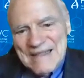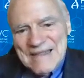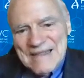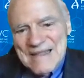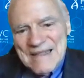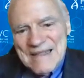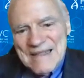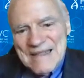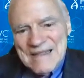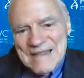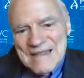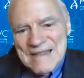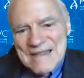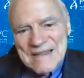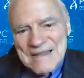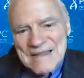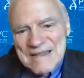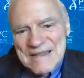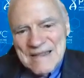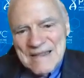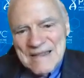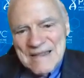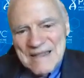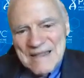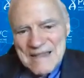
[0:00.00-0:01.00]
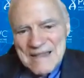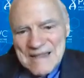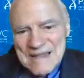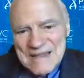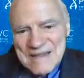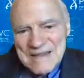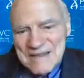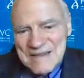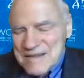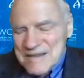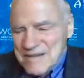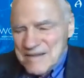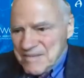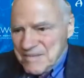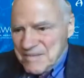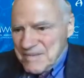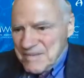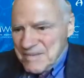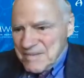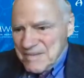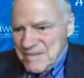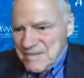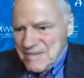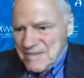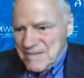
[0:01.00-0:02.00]

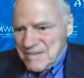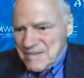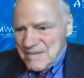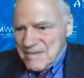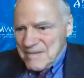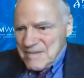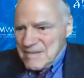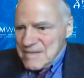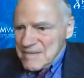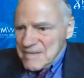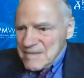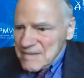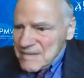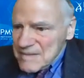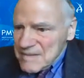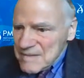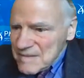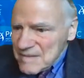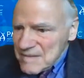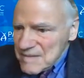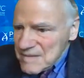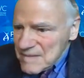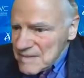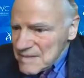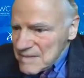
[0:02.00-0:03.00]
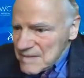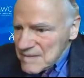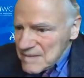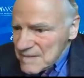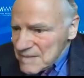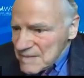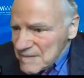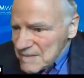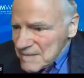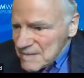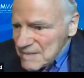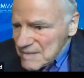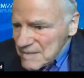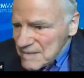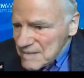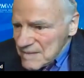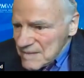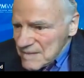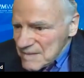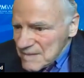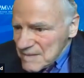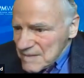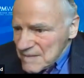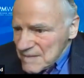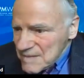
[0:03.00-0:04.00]

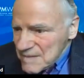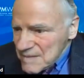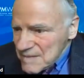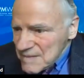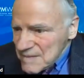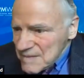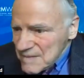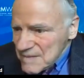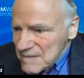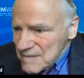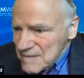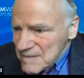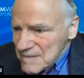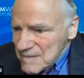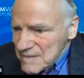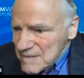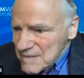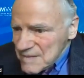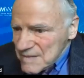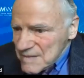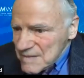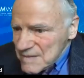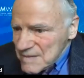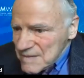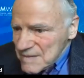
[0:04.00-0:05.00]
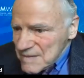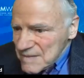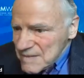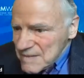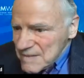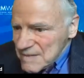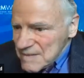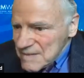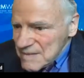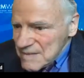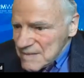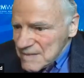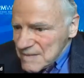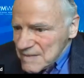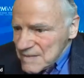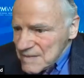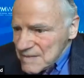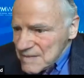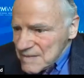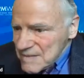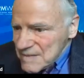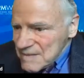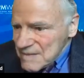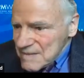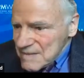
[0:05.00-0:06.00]

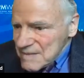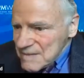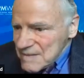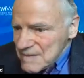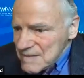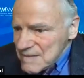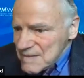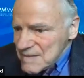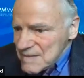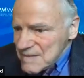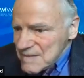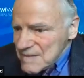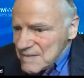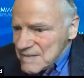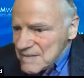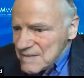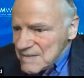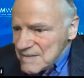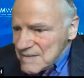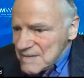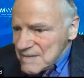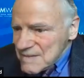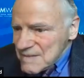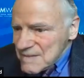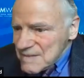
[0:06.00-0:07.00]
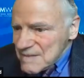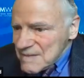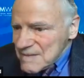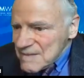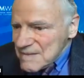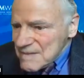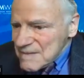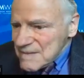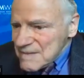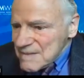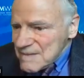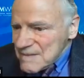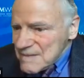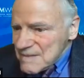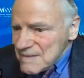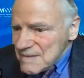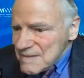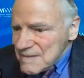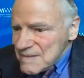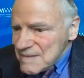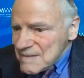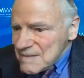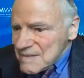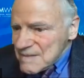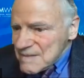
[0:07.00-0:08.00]
(silent)